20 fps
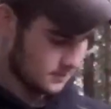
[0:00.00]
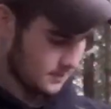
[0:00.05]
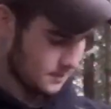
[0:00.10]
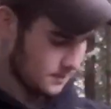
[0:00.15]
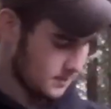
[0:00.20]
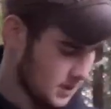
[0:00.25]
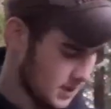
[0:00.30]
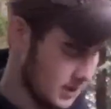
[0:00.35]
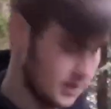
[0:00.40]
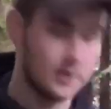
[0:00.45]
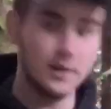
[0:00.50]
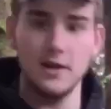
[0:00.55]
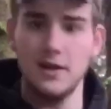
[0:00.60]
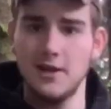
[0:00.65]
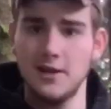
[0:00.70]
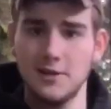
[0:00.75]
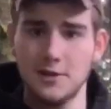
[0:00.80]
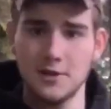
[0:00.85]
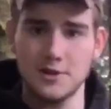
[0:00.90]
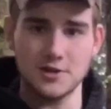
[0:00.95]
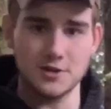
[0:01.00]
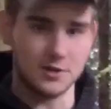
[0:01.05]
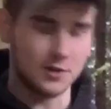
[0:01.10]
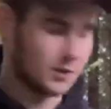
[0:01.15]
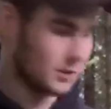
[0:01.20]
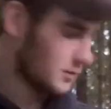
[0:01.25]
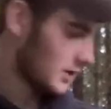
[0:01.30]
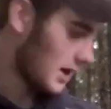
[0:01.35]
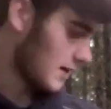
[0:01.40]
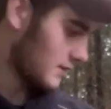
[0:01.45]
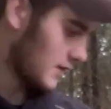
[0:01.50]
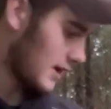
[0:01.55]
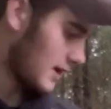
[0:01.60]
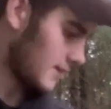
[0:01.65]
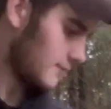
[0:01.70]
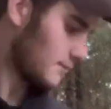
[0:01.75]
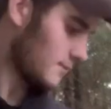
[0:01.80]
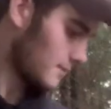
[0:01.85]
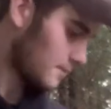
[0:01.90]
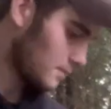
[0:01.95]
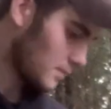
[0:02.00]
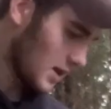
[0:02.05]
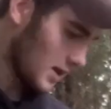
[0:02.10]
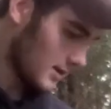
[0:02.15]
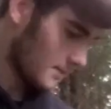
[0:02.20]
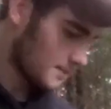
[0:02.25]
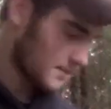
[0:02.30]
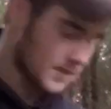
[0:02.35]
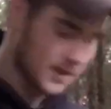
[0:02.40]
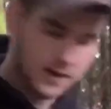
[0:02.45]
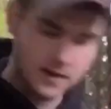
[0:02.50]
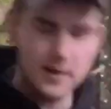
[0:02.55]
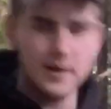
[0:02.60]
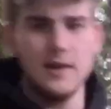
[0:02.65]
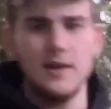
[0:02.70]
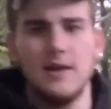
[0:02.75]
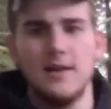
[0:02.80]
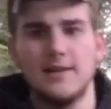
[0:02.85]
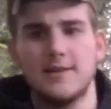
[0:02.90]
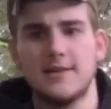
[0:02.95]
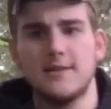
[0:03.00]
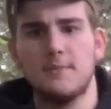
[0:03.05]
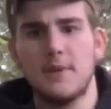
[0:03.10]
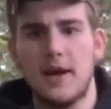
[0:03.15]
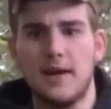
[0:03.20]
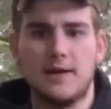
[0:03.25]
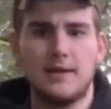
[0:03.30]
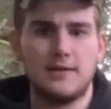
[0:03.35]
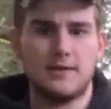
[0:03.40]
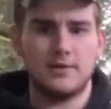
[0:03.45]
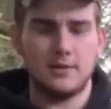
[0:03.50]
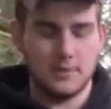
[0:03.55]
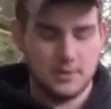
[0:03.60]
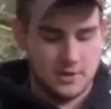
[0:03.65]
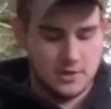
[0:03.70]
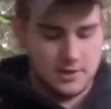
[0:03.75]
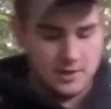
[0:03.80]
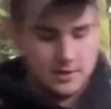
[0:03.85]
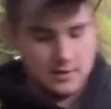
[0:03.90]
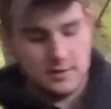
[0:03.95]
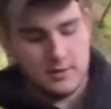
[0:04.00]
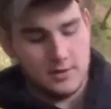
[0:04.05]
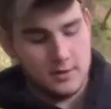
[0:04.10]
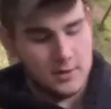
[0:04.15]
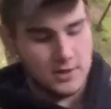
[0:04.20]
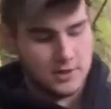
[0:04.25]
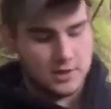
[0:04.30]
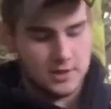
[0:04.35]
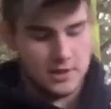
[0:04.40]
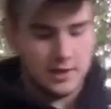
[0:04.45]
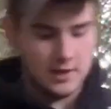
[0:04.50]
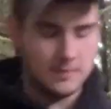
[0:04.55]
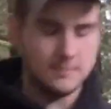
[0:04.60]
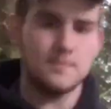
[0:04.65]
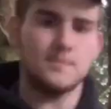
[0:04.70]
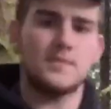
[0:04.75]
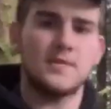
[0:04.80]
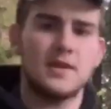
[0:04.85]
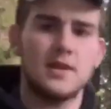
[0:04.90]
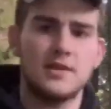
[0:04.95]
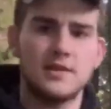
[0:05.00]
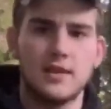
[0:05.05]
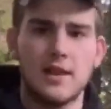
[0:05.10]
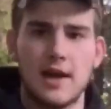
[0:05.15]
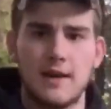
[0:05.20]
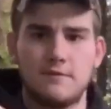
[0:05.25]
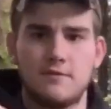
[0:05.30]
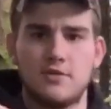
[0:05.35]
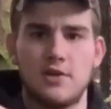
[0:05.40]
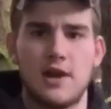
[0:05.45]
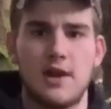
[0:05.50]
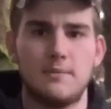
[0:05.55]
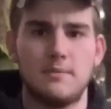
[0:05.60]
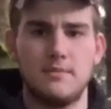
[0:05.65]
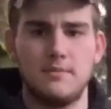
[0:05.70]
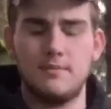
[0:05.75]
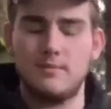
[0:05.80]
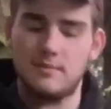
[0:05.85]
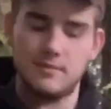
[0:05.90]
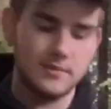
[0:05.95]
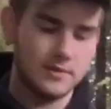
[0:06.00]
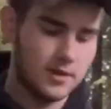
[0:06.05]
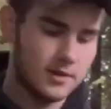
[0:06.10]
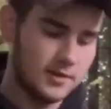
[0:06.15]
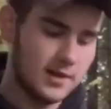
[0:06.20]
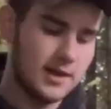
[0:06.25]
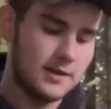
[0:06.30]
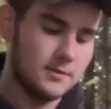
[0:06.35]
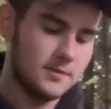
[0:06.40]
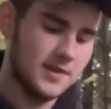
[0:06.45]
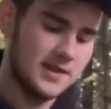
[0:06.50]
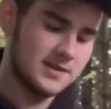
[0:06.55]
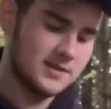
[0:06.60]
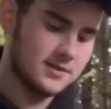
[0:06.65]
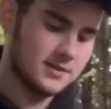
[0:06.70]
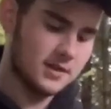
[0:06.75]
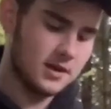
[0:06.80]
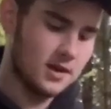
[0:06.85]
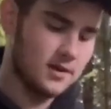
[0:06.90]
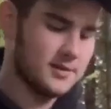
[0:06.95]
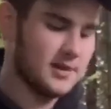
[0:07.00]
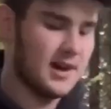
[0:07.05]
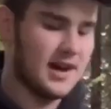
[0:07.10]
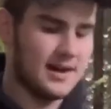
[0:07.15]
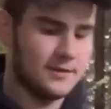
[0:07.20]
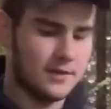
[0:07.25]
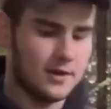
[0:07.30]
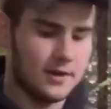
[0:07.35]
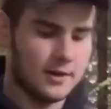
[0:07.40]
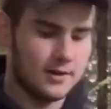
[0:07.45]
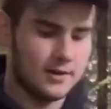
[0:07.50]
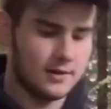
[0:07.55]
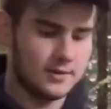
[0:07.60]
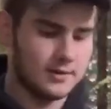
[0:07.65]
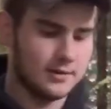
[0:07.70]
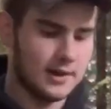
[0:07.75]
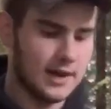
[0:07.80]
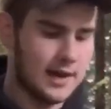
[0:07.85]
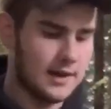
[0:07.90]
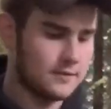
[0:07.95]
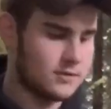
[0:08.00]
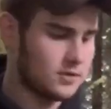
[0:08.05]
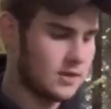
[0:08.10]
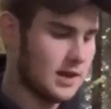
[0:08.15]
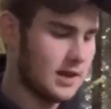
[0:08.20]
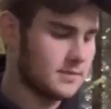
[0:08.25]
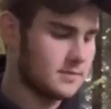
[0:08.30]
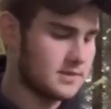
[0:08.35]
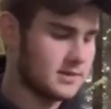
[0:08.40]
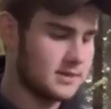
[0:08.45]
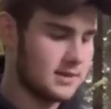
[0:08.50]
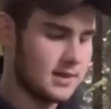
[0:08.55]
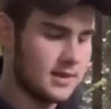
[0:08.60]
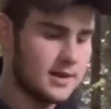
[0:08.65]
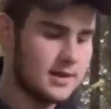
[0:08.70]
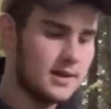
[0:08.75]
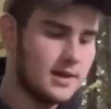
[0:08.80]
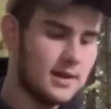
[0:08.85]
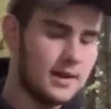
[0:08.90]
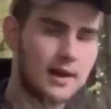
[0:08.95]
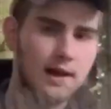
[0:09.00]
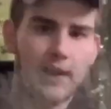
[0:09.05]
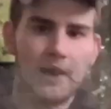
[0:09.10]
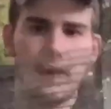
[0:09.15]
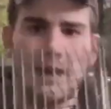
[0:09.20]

But they're just a cool knife to have. But let's get back into what you need. So what you need is a live trap. These are called high to hard or live traps. I